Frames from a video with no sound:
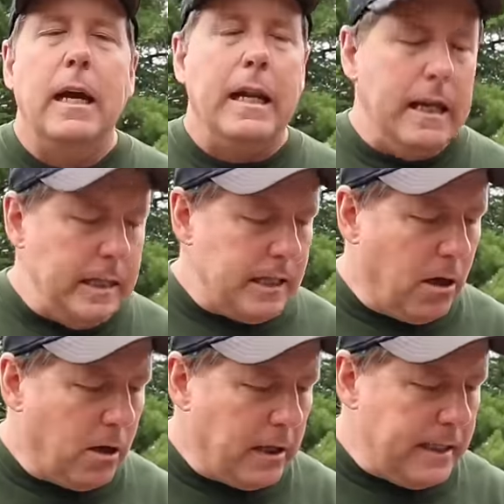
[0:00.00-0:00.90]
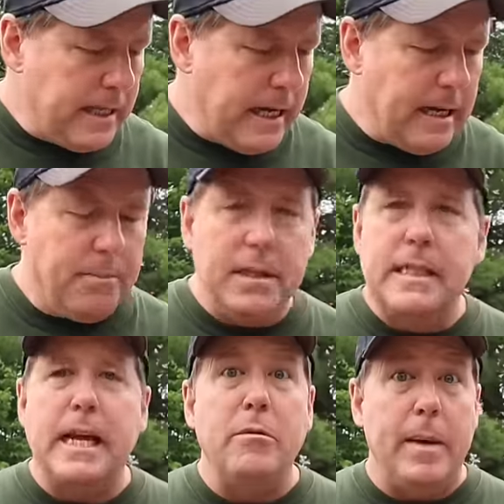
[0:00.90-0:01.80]
And these hardly take up the
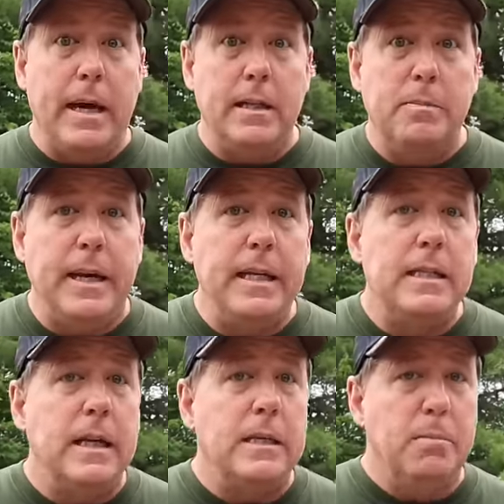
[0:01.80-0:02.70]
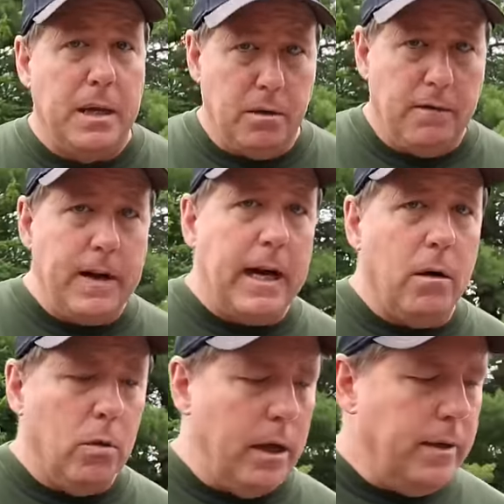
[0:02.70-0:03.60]
same amount of space as bundled
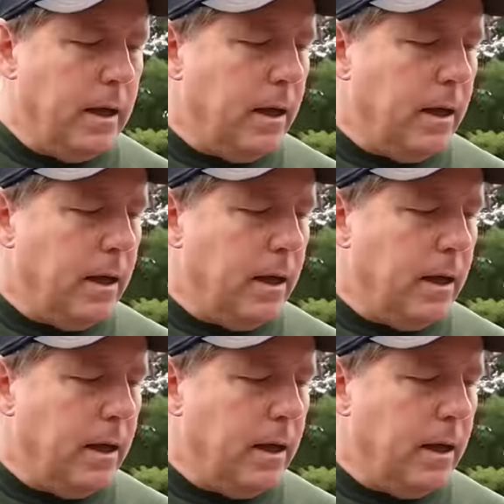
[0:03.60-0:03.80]
firewood